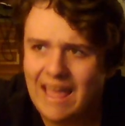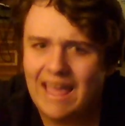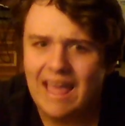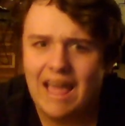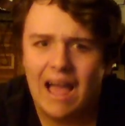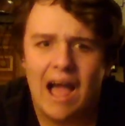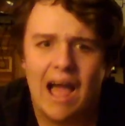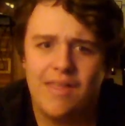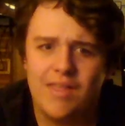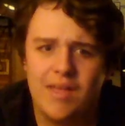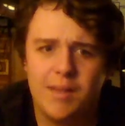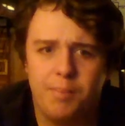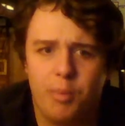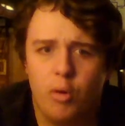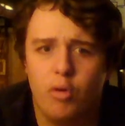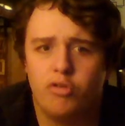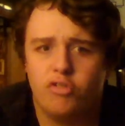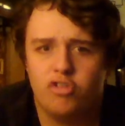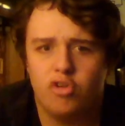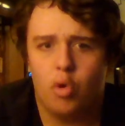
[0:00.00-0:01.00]
I think
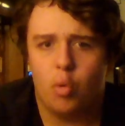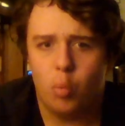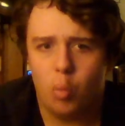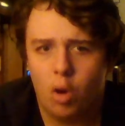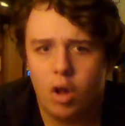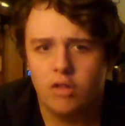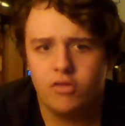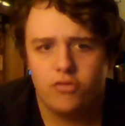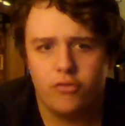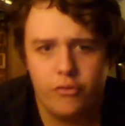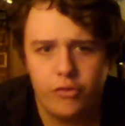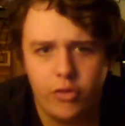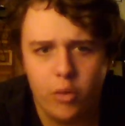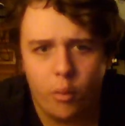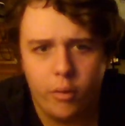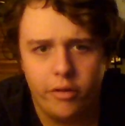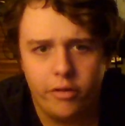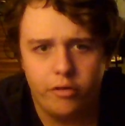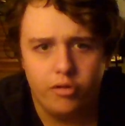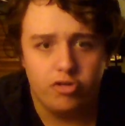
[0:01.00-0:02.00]
personal wants for the
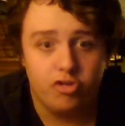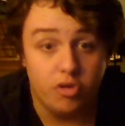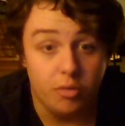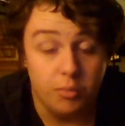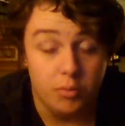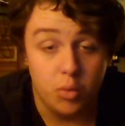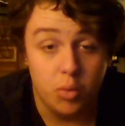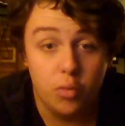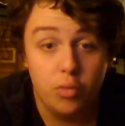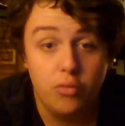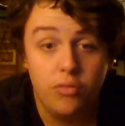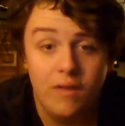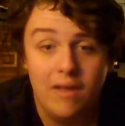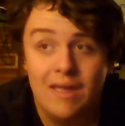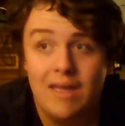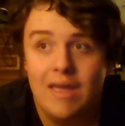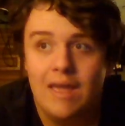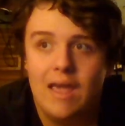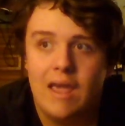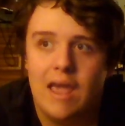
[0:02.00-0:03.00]
Oilers to move,
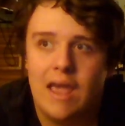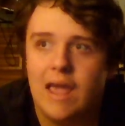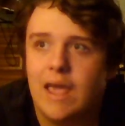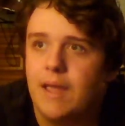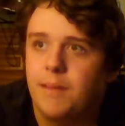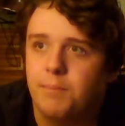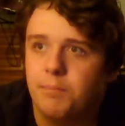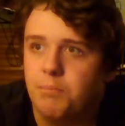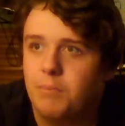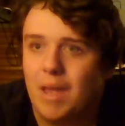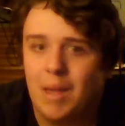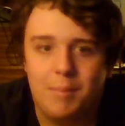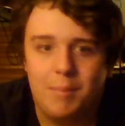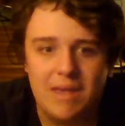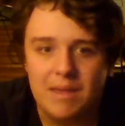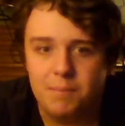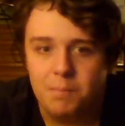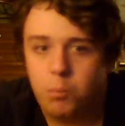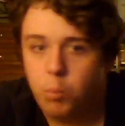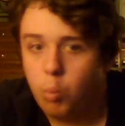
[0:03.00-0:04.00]
and maybe
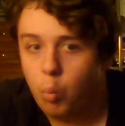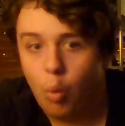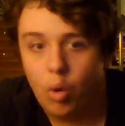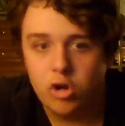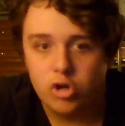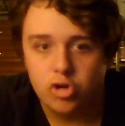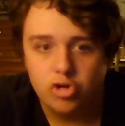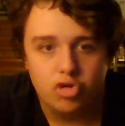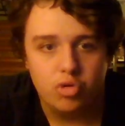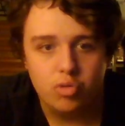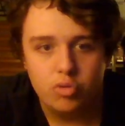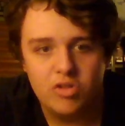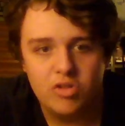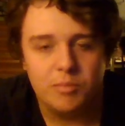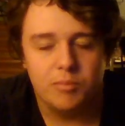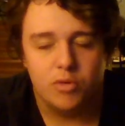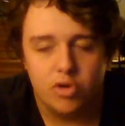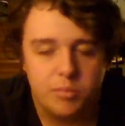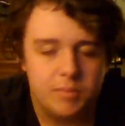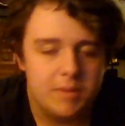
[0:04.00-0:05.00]
one or two of them
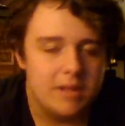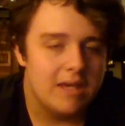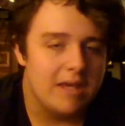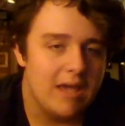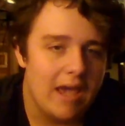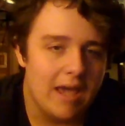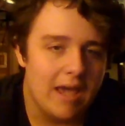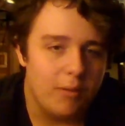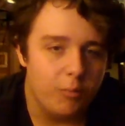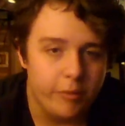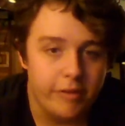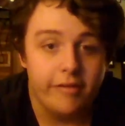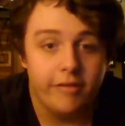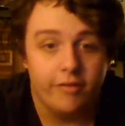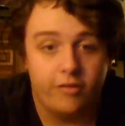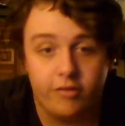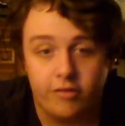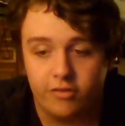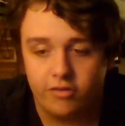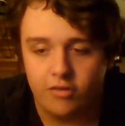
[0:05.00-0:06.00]
could be a realistic
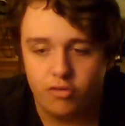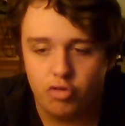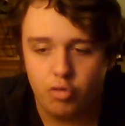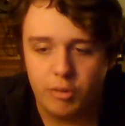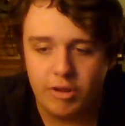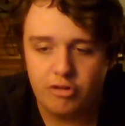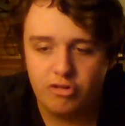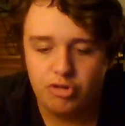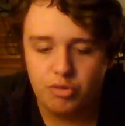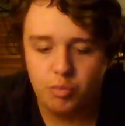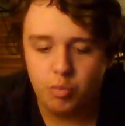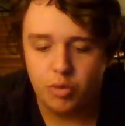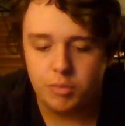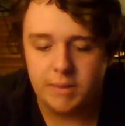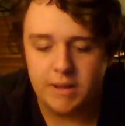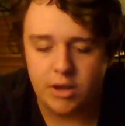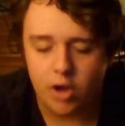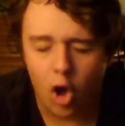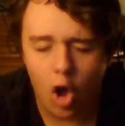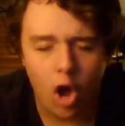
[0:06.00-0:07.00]
situation, would be
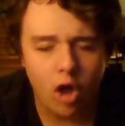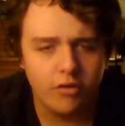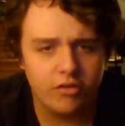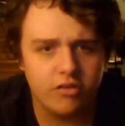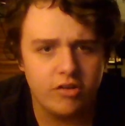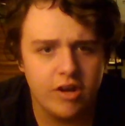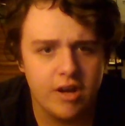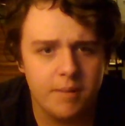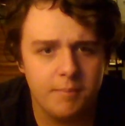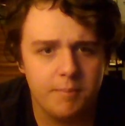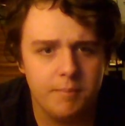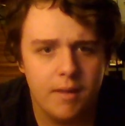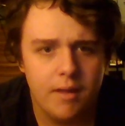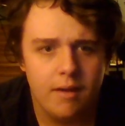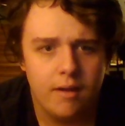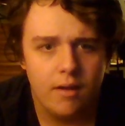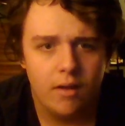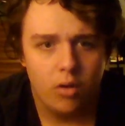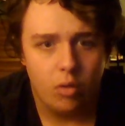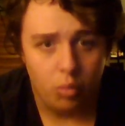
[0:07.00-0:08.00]
Koskinen,
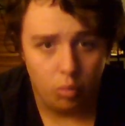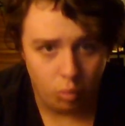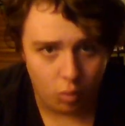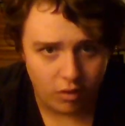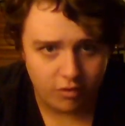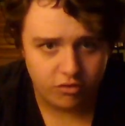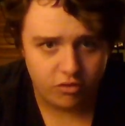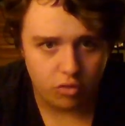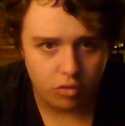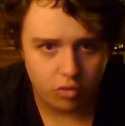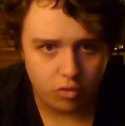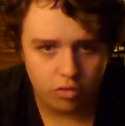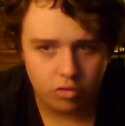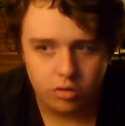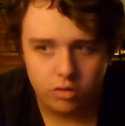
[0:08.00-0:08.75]
Russell,